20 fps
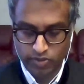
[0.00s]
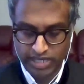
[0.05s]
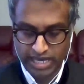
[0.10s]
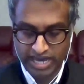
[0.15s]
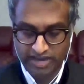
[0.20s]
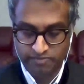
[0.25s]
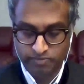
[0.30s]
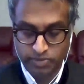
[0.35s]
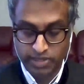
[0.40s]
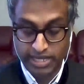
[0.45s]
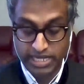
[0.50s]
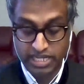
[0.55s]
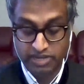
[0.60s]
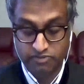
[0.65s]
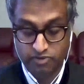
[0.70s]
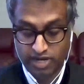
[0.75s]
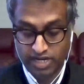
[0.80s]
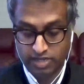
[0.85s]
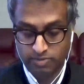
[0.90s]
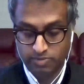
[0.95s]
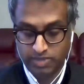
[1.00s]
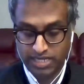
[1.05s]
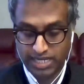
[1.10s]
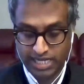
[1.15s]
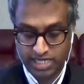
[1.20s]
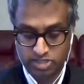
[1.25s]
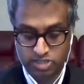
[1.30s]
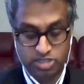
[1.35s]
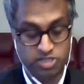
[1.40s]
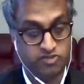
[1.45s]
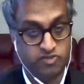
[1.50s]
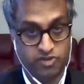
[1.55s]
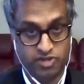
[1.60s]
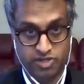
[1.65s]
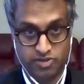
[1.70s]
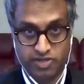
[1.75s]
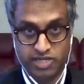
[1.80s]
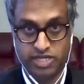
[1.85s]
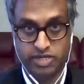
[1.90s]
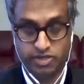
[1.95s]
we have plenty of recommendations
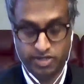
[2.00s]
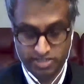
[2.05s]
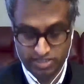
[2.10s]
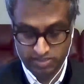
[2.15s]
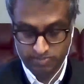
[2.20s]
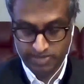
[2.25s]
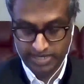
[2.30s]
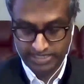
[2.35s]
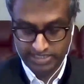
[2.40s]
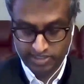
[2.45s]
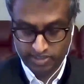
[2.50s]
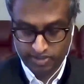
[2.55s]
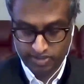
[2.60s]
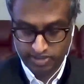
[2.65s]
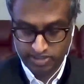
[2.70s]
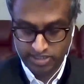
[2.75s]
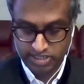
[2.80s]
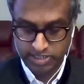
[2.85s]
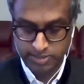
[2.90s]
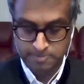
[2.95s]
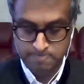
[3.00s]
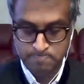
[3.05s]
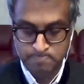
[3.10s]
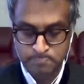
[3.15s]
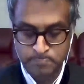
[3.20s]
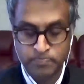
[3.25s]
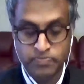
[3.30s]
for you here on Tibet Talks.